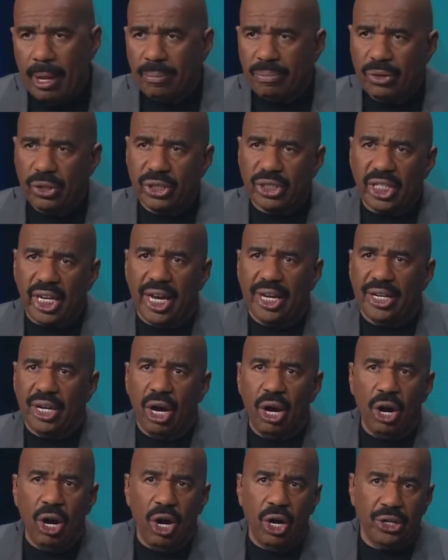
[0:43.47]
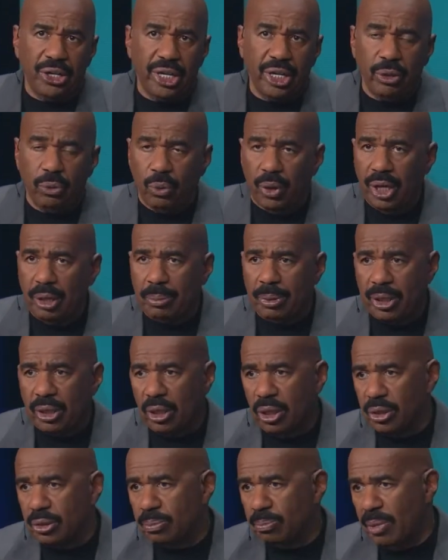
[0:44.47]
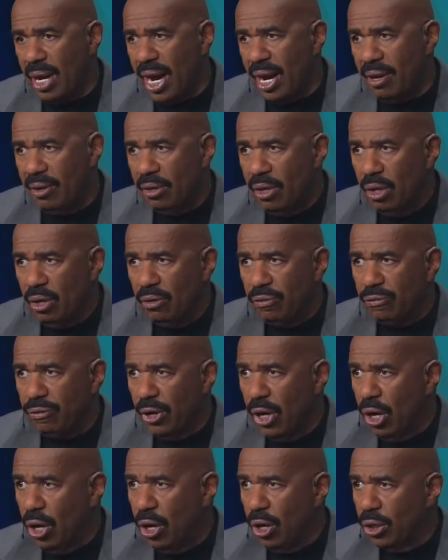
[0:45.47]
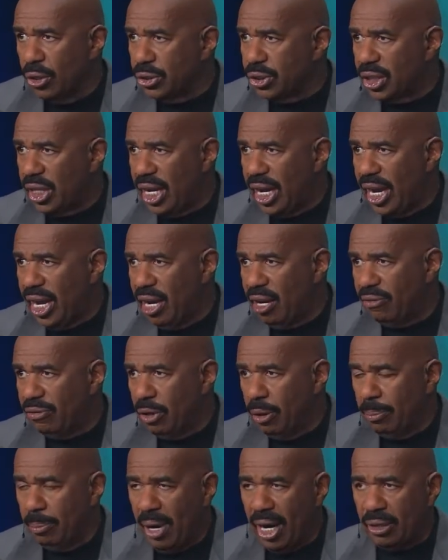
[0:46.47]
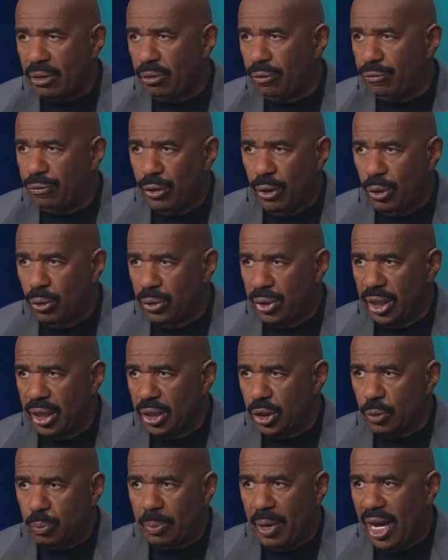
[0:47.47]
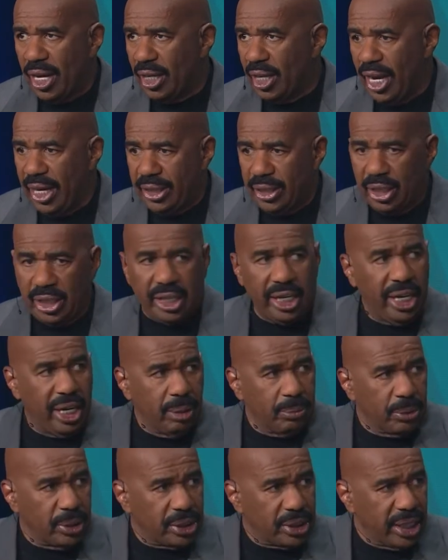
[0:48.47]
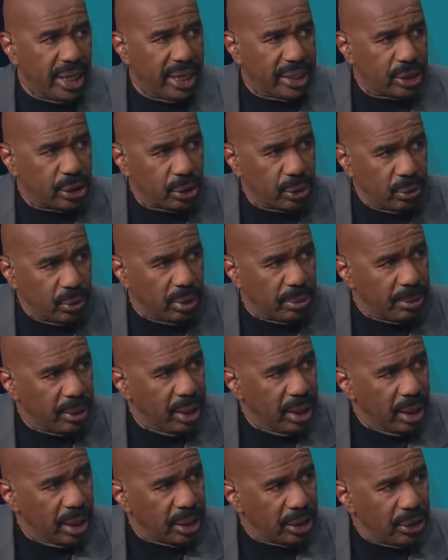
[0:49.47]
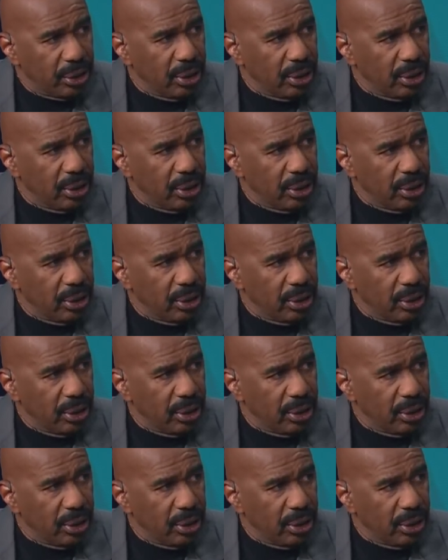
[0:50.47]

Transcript: It's kind of hard anyway because my flaws have a microphone and a spotlight and a camera attached to them. You